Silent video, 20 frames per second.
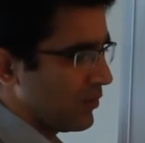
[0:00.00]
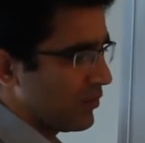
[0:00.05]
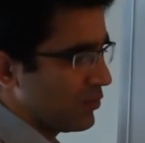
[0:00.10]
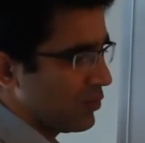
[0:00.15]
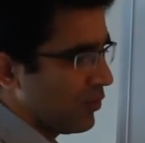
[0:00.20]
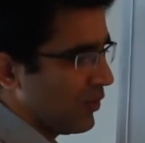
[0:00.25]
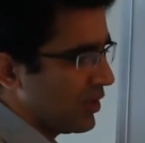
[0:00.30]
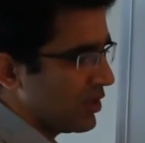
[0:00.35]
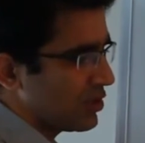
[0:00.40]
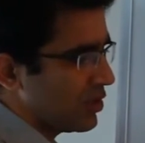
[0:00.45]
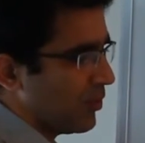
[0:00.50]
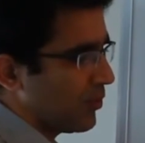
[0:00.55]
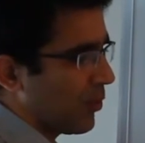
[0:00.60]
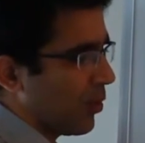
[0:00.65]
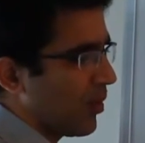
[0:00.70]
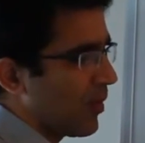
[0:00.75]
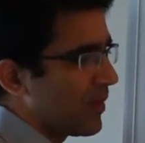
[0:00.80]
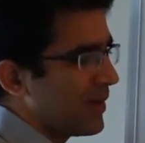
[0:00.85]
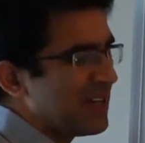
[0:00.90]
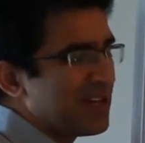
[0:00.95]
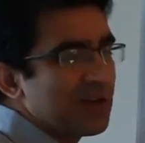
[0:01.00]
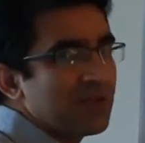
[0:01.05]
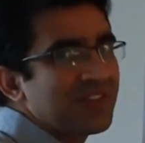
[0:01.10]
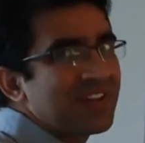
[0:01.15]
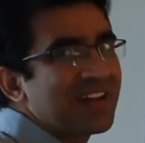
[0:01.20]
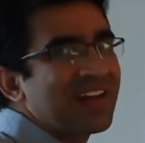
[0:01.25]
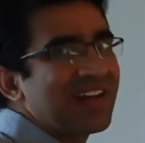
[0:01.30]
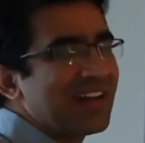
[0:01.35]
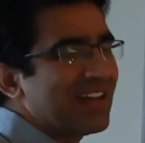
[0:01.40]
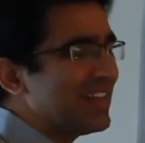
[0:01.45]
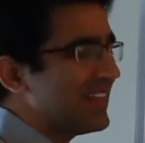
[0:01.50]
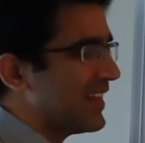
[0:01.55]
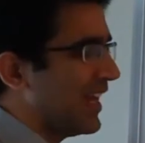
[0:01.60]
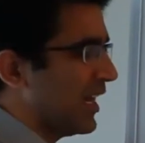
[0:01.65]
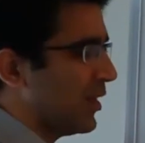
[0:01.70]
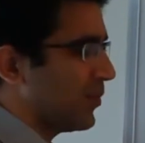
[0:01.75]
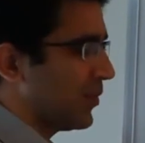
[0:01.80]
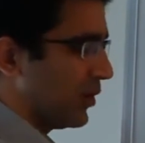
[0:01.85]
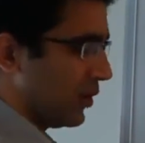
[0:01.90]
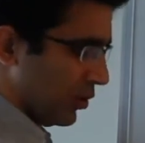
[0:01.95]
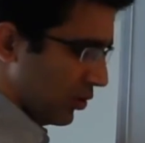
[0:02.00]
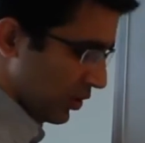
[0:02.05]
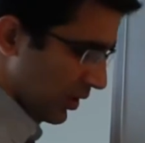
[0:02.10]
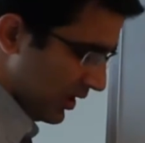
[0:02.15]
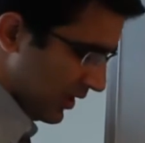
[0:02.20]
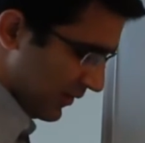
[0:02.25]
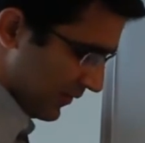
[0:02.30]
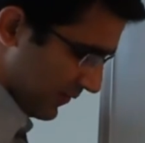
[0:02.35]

So what is the probability of getting that particular